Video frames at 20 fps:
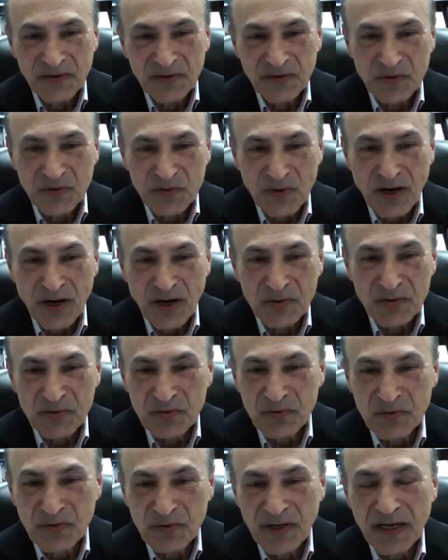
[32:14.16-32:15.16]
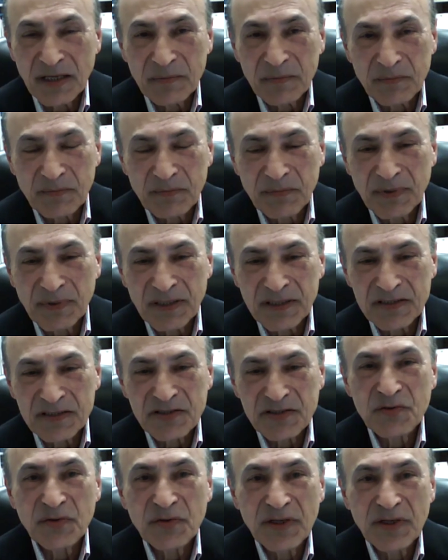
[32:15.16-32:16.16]
try to help
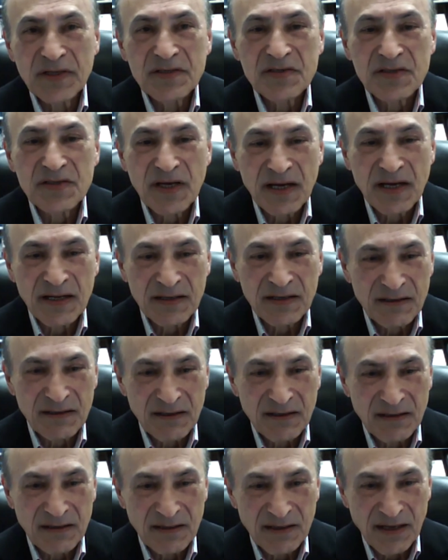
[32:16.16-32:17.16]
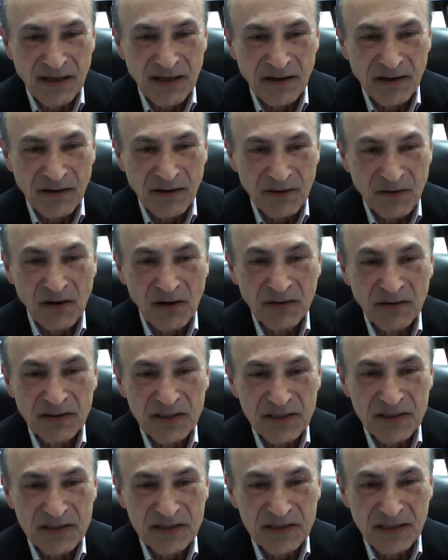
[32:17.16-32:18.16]
students and our
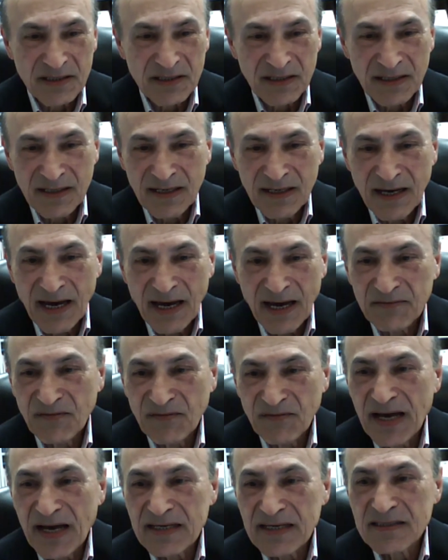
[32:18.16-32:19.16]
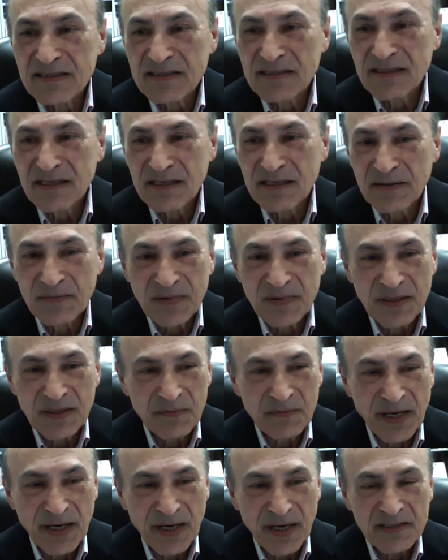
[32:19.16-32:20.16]
colleagues advance
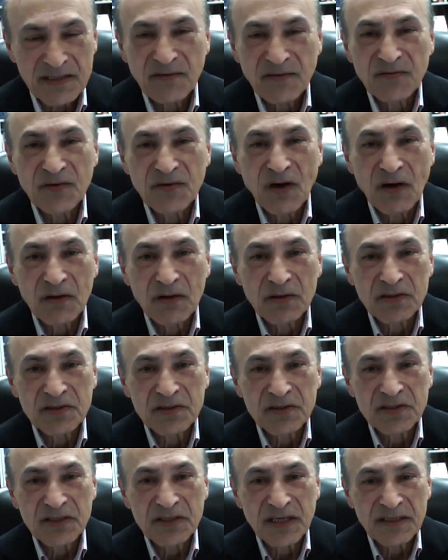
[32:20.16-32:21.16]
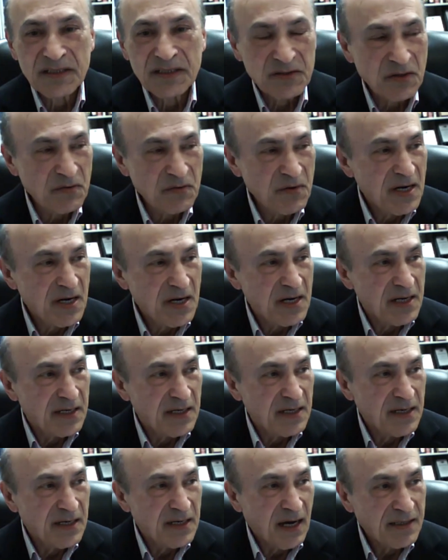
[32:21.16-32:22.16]
the base of knowledge. And so
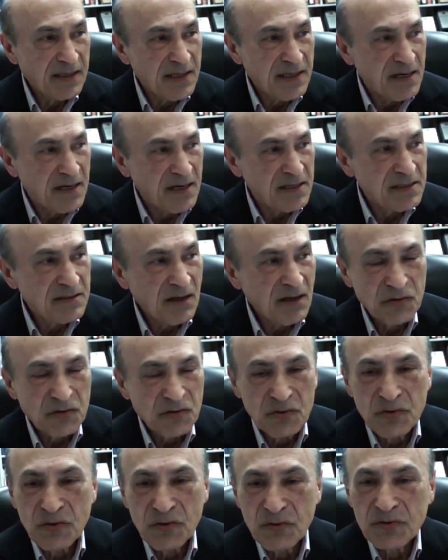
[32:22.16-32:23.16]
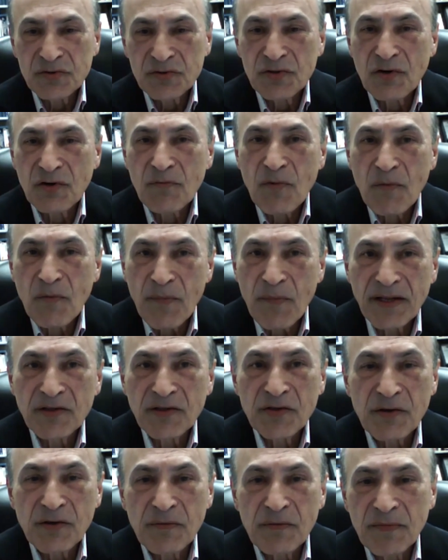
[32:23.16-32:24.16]
the idea is not to lose your
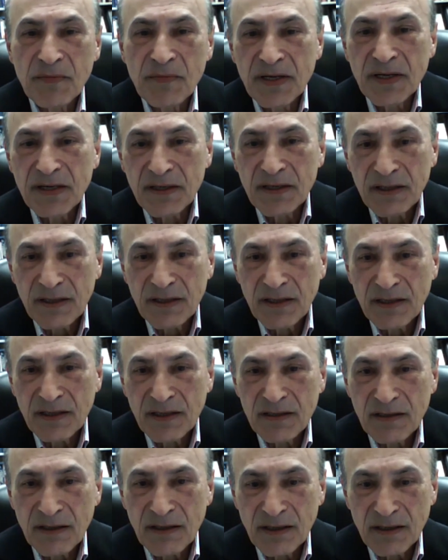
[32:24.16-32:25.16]
momentum in